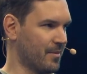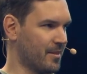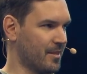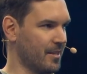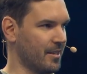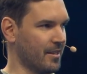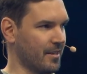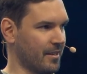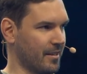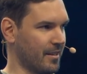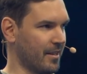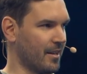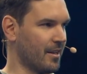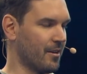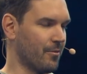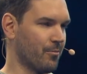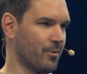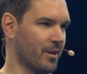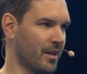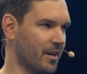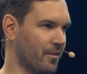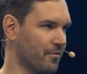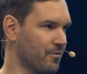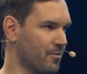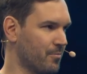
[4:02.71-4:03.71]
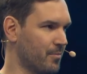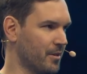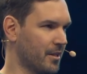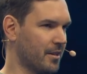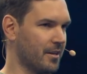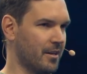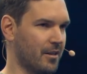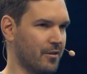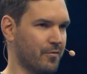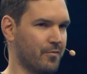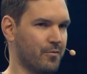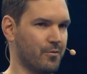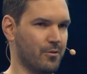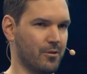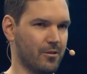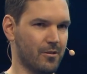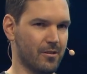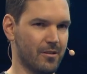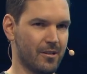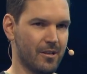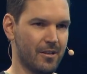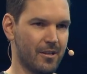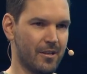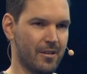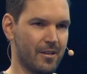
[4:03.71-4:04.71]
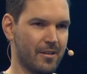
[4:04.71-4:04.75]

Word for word: thing and we have to be careful